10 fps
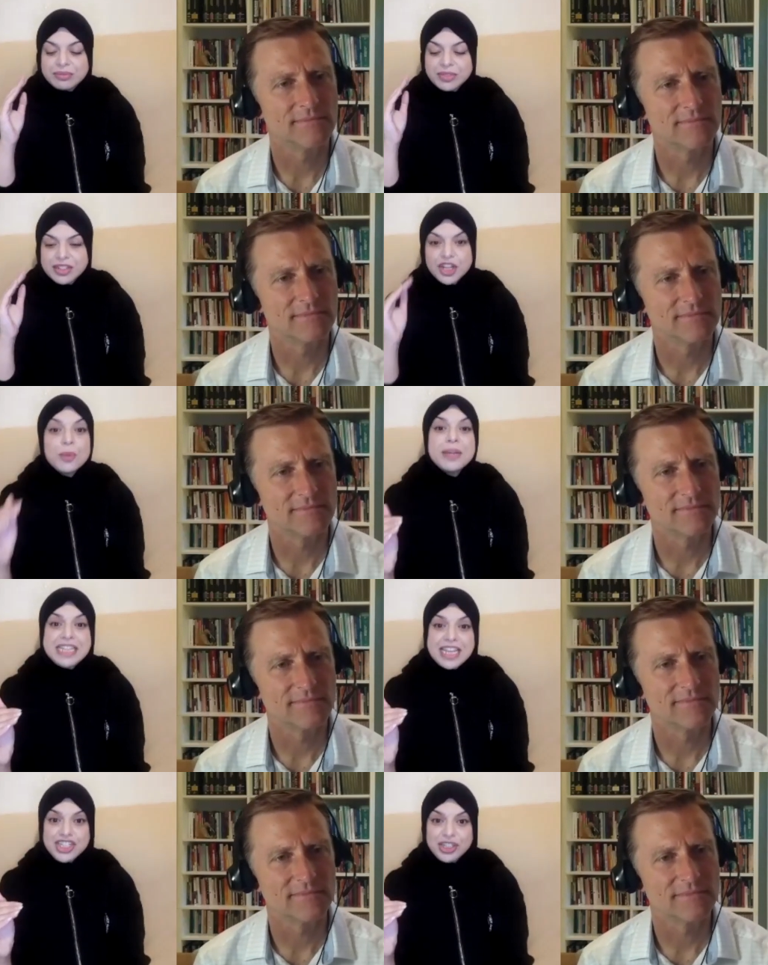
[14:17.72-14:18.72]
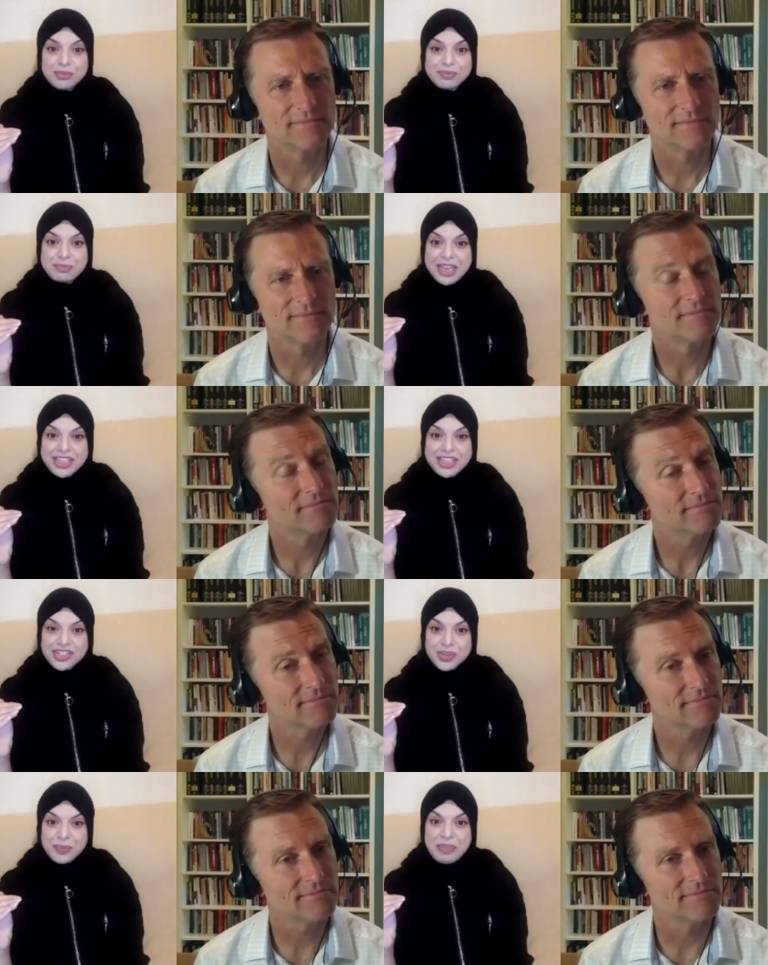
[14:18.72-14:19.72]
Speaker 1: recommendation
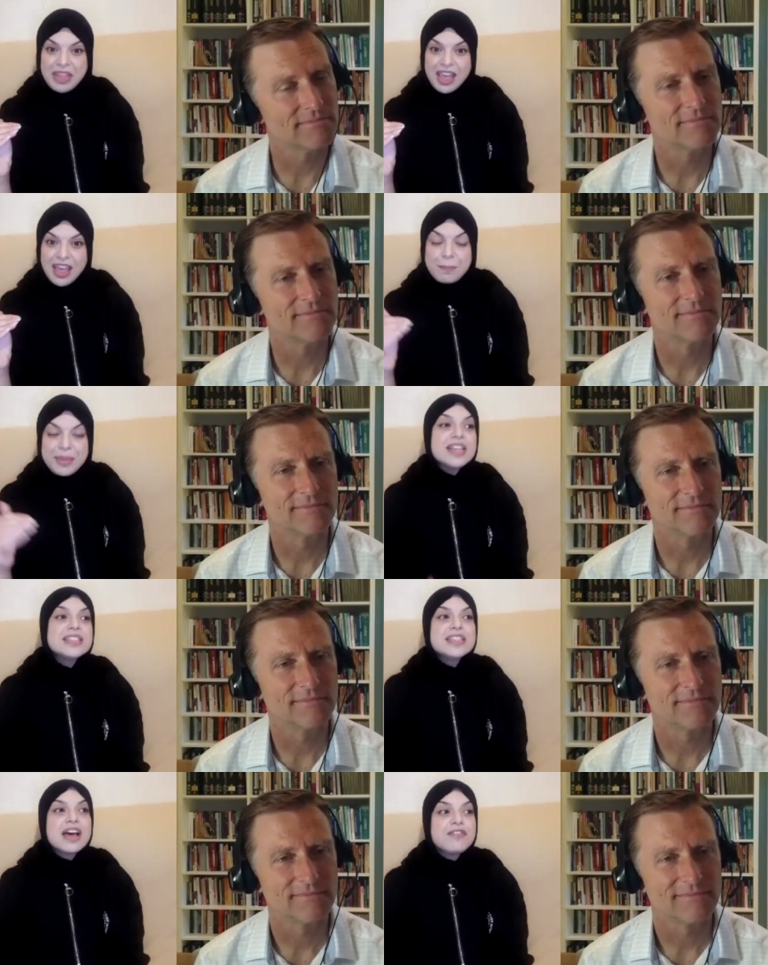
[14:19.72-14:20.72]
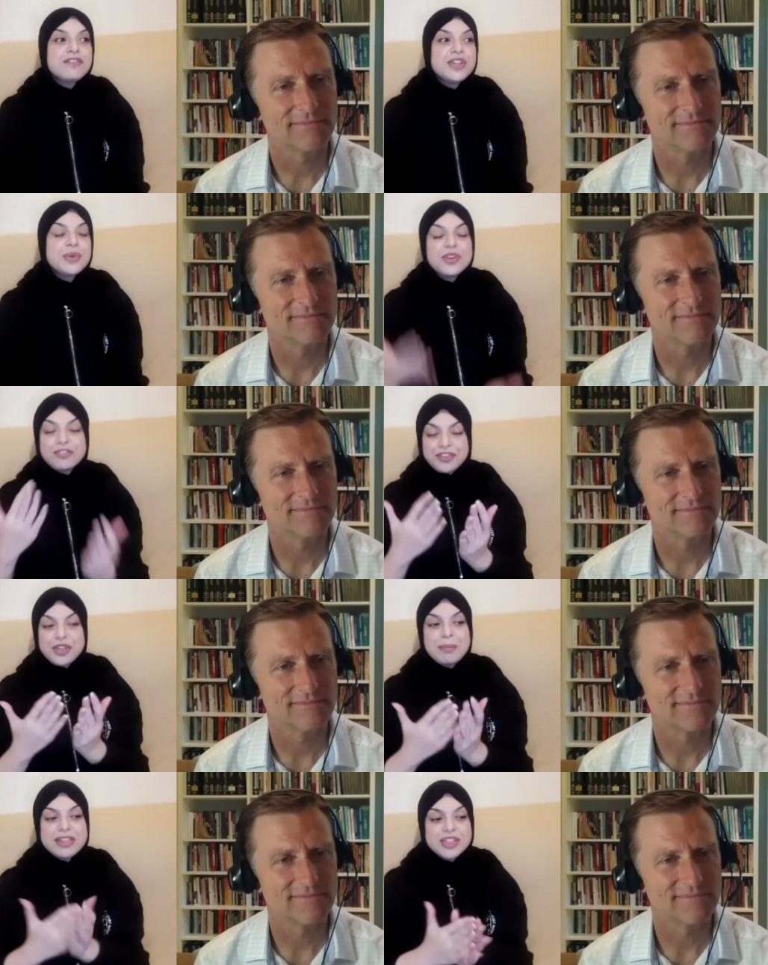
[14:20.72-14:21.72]
page, because a
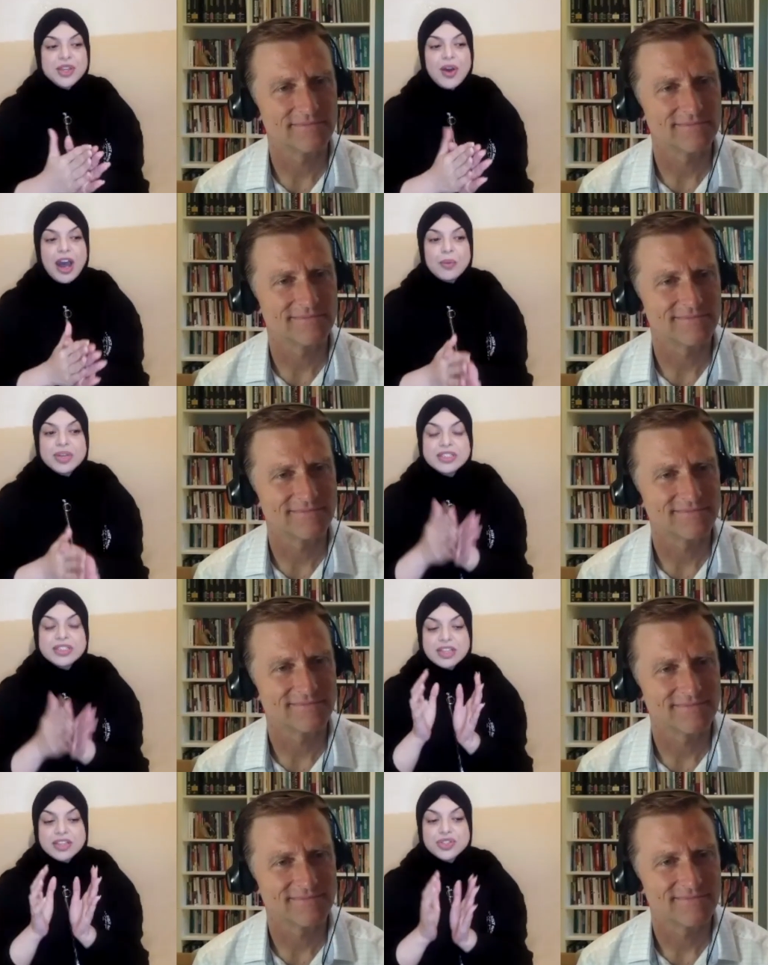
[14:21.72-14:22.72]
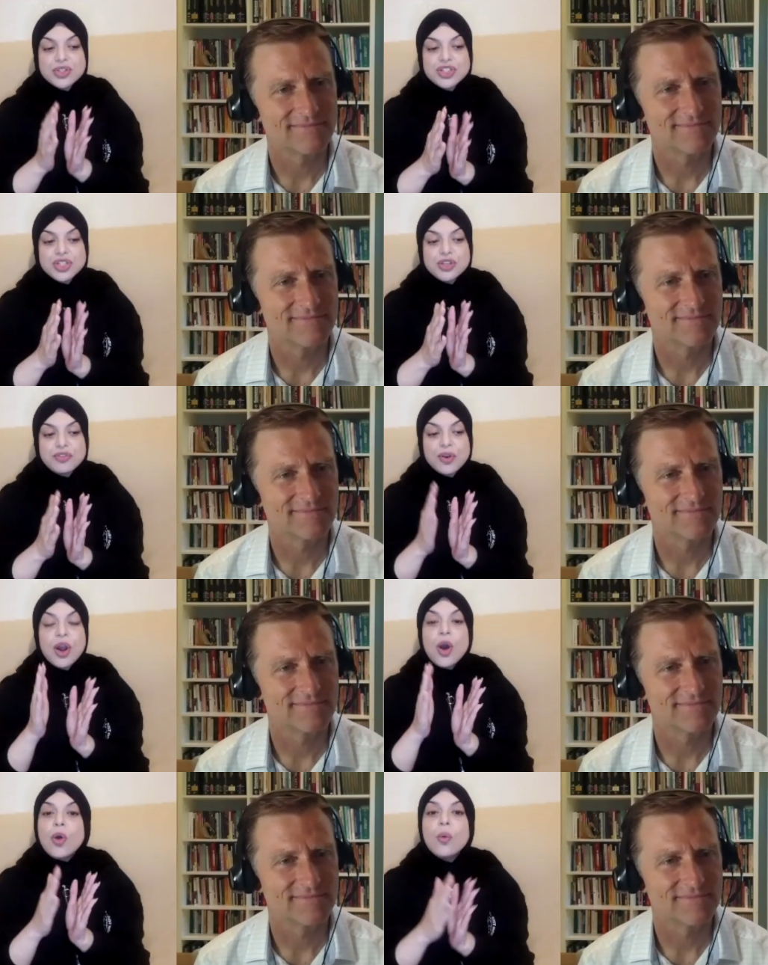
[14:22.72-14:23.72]
few months ago I was searching for,
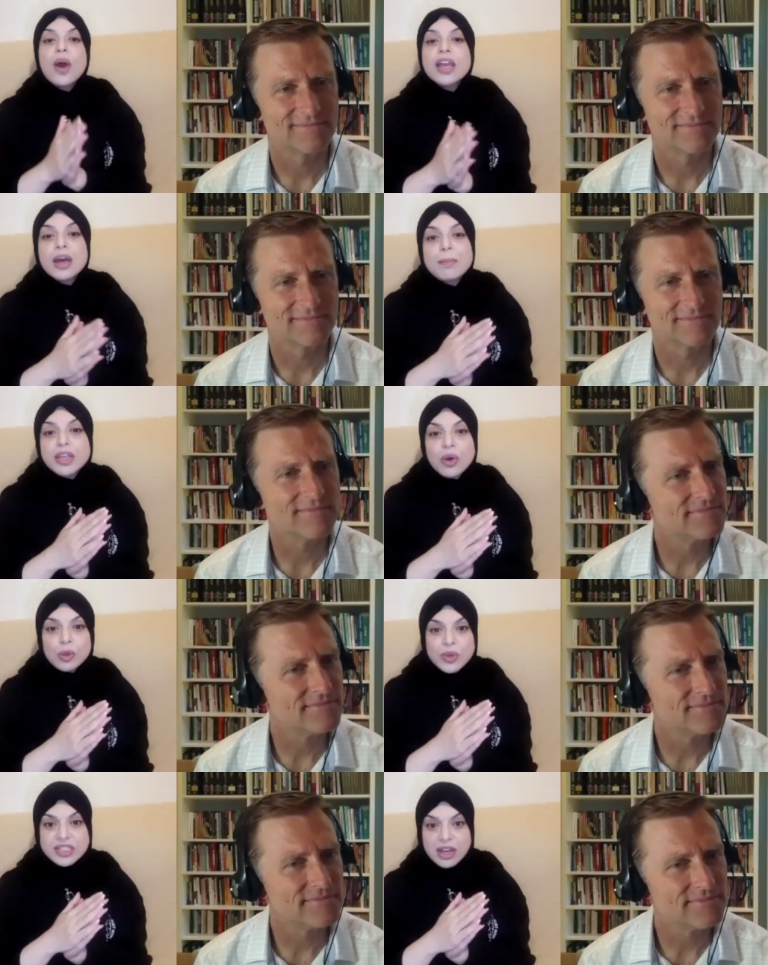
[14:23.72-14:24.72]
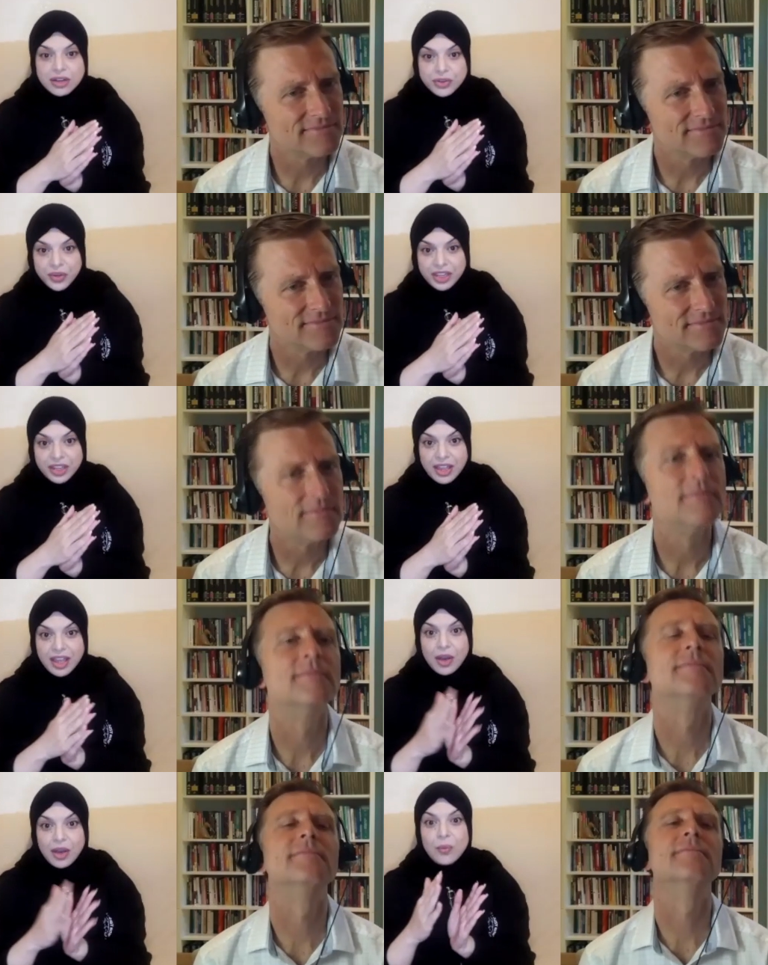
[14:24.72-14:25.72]
why am I always hungry?
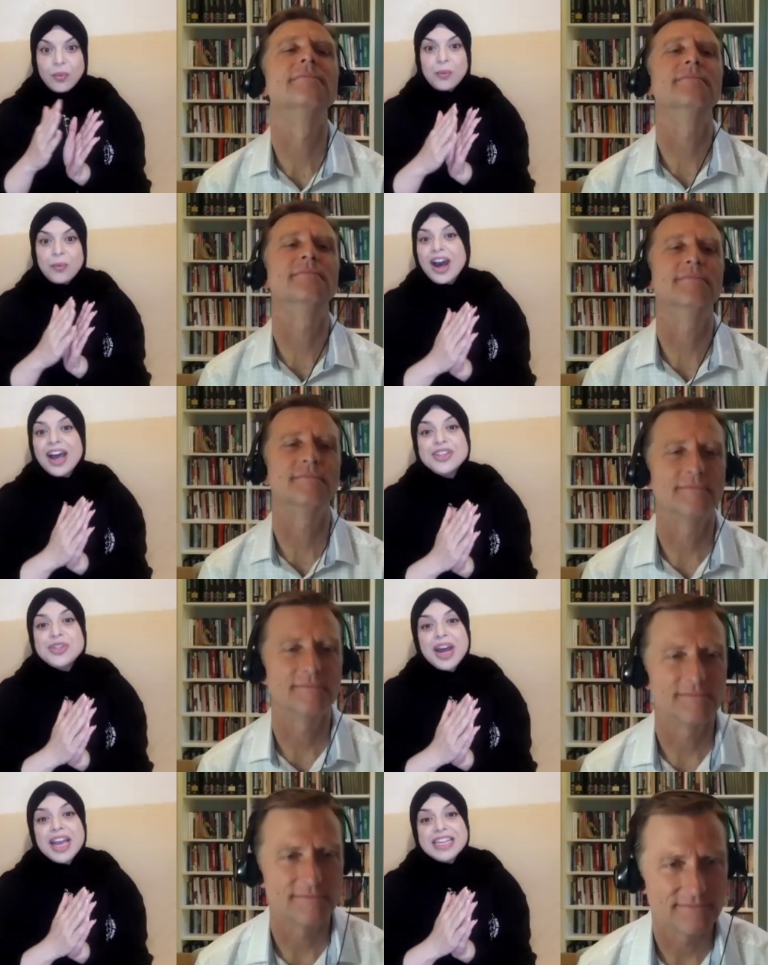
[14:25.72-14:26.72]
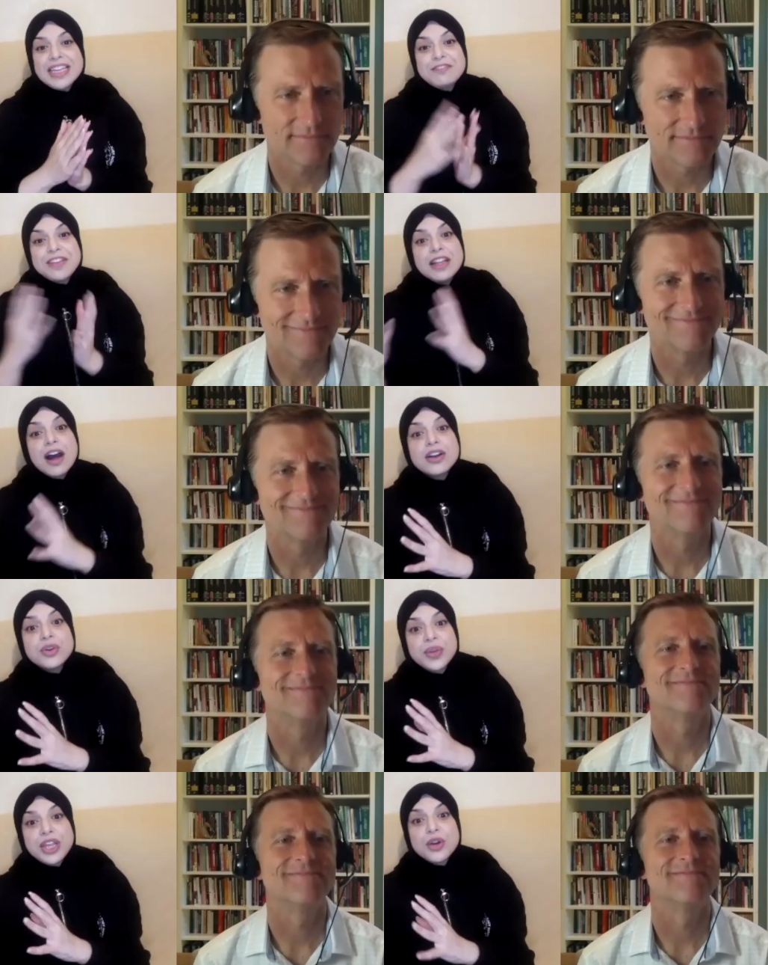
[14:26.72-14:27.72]
Why do I feel
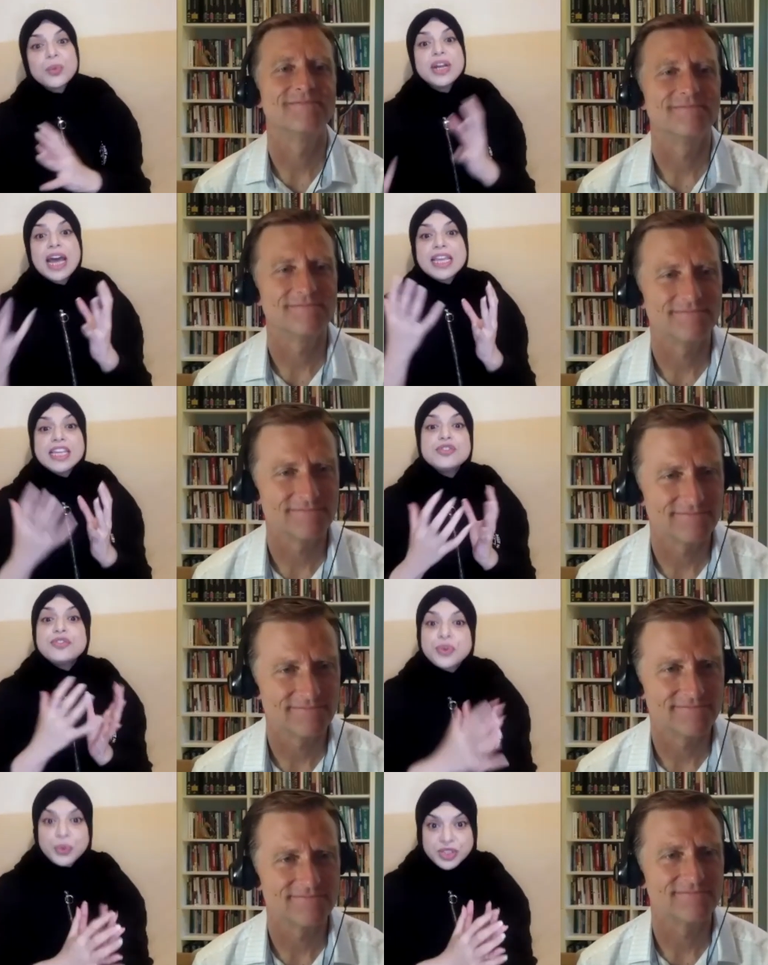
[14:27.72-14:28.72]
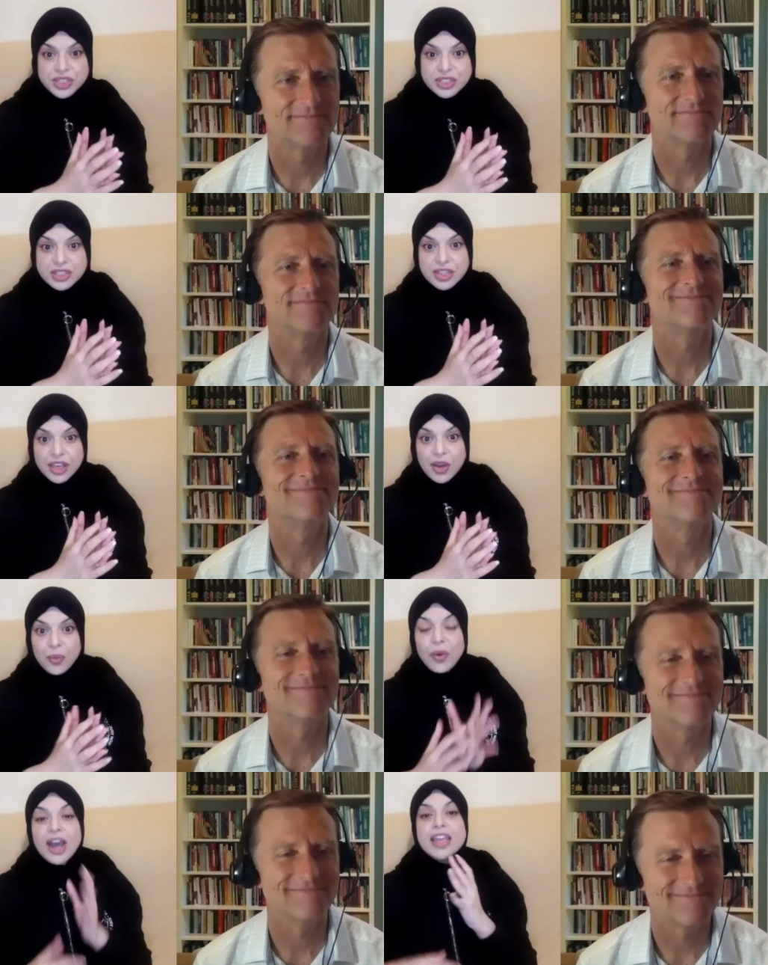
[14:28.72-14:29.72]
hungrier when I eat fruits?
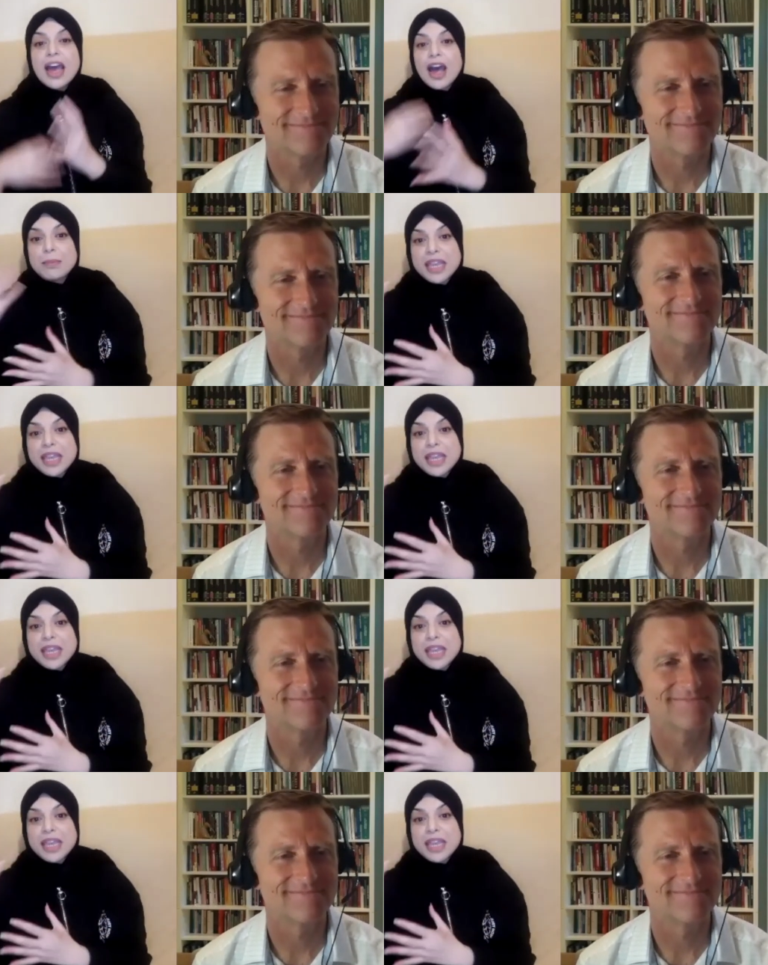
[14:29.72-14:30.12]
Why I make